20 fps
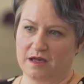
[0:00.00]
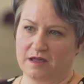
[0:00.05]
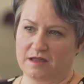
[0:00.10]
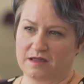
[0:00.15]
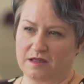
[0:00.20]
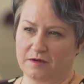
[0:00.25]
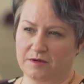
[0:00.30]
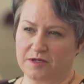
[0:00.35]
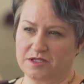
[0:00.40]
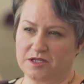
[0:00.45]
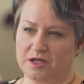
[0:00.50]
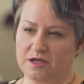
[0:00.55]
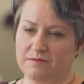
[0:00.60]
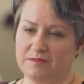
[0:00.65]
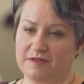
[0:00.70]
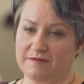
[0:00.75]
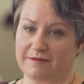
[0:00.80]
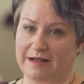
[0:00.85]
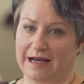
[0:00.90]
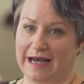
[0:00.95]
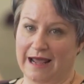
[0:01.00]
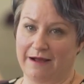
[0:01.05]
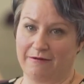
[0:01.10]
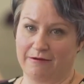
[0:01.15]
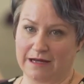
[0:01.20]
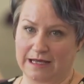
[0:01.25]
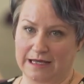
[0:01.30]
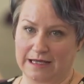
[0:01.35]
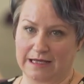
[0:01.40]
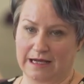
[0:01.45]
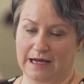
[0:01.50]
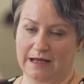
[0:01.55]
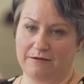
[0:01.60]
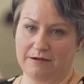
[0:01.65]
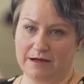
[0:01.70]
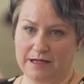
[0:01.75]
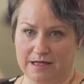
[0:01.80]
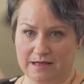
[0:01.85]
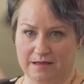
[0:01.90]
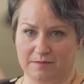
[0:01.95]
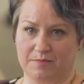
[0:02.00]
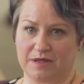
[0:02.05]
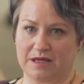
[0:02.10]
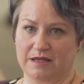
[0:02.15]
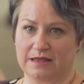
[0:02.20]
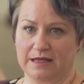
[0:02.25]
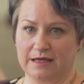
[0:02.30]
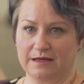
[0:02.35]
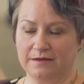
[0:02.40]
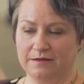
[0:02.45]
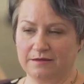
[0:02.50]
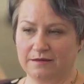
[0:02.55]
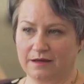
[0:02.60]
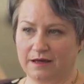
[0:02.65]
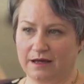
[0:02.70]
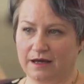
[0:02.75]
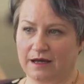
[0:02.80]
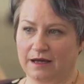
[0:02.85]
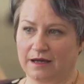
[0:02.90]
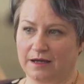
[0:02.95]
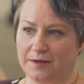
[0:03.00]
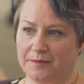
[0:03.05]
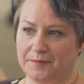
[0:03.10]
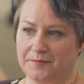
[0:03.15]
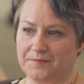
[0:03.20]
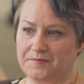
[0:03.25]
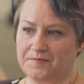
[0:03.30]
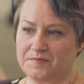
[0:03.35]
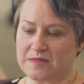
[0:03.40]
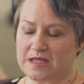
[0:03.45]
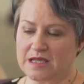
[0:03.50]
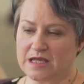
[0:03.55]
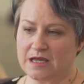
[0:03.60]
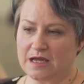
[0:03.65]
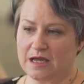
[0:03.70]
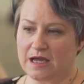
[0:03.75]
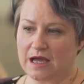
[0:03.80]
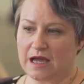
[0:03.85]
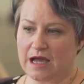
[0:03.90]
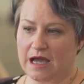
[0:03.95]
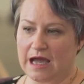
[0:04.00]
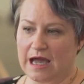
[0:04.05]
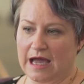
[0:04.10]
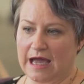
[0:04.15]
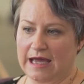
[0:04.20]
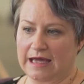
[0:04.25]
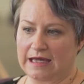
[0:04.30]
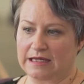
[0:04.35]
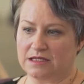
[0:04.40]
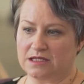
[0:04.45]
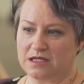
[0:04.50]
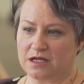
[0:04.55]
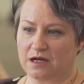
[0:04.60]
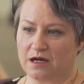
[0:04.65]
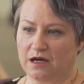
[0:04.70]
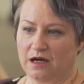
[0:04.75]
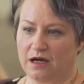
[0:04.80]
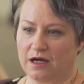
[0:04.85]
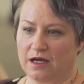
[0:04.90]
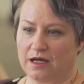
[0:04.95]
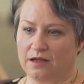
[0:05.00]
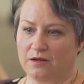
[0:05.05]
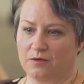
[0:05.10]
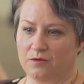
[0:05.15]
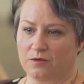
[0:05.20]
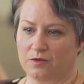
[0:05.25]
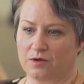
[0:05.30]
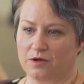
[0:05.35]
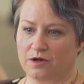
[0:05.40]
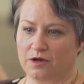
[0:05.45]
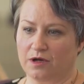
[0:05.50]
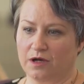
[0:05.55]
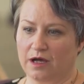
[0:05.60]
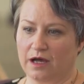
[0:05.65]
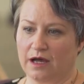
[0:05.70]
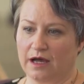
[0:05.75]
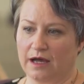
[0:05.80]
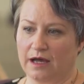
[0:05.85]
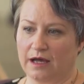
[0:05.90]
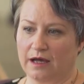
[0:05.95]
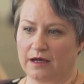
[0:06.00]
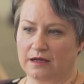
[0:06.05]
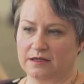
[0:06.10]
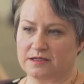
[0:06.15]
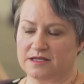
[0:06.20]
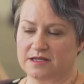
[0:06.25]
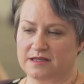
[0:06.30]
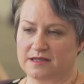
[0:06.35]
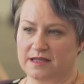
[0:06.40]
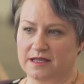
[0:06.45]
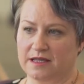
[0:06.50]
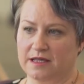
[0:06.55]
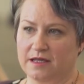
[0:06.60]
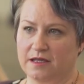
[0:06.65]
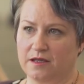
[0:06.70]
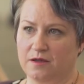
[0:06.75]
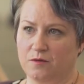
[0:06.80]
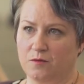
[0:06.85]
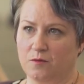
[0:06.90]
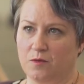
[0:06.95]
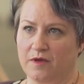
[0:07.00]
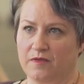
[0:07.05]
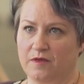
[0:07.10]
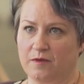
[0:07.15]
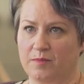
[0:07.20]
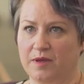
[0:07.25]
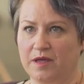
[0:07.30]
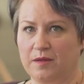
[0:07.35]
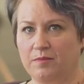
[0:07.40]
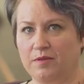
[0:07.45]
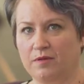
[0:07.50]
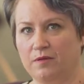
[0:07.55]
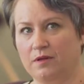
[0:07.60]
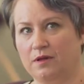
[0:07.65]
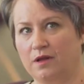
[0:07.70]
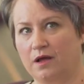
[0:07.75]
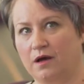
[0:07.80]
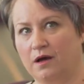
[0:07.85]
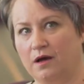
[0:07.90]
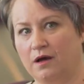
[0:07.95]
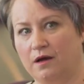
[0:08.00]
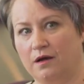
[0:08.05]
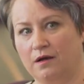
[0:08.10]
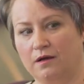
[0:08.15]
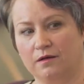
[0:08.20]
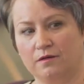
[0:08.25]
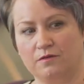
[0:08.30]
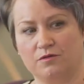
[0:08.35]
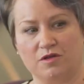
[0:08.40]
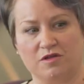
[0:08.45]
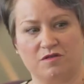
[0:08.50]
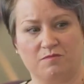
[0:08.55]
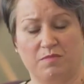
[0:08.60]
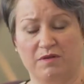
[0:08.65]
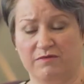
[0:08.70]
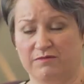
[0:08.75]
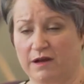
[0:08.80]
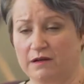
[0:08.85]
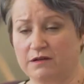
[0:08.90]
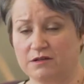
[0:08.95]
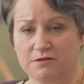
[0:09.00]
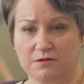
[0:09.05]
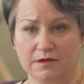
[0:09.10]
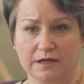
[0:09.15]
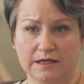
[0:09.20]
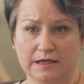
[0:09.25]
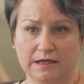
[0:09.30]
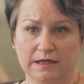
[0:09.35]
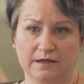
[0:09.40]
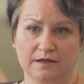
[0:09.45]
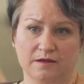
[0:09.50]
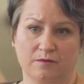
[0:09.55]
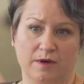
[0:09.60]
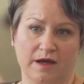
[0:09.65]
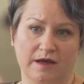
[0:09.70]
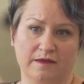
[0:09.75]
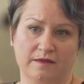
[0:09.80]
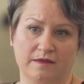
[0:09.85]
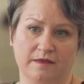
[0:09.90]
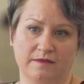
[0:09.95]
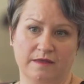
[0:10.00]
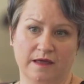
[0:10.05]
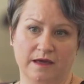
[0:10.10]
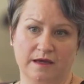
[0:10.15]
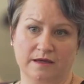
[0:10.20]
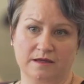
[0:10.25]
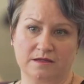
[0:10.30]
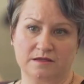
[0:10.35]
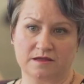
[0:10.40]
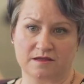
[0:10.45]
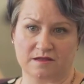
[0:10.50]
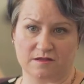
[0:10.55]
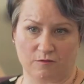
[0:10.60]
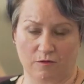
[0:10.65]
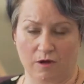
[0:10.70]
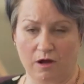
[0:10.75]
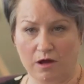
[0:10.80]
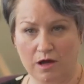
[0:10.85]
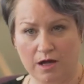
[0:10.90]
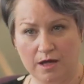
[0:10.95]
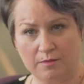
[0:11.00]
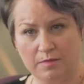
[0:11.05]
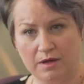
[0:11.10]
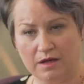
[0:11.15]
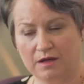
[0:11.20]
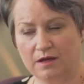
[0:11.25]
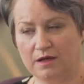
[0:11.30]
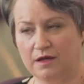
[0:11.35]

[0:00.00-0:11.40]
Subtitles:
So in terms of clarity is a big thing, and I look to see whether people are just perfunctory in the way that they describe